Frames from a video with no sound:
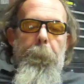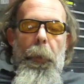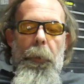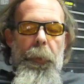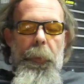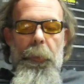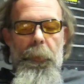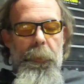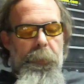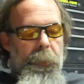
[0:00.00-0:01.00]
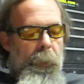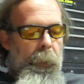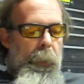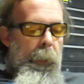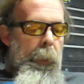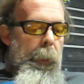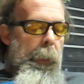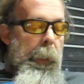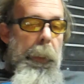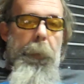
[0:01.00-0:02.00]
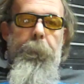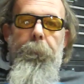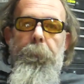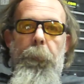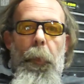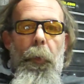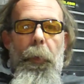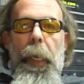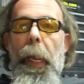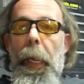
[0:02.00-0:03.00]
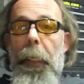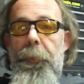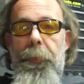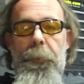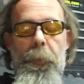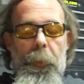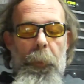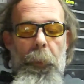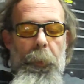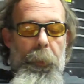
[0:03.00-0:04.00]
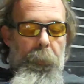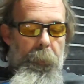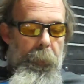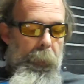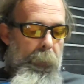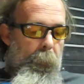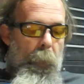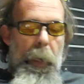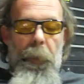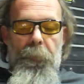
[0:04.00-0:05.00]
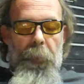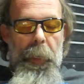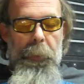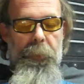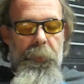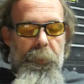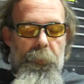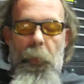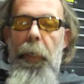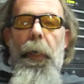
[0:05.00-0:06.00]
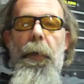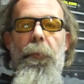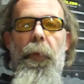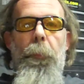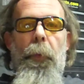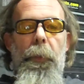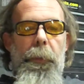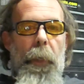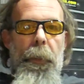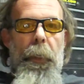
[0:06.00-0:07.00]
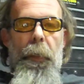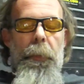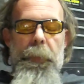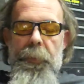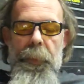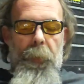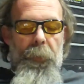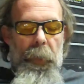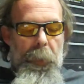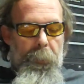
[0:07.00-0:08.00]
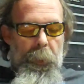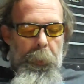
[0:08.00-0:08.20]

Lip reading: bald eagles, her cats, wild foxes, right on her front porch, all together at the same time.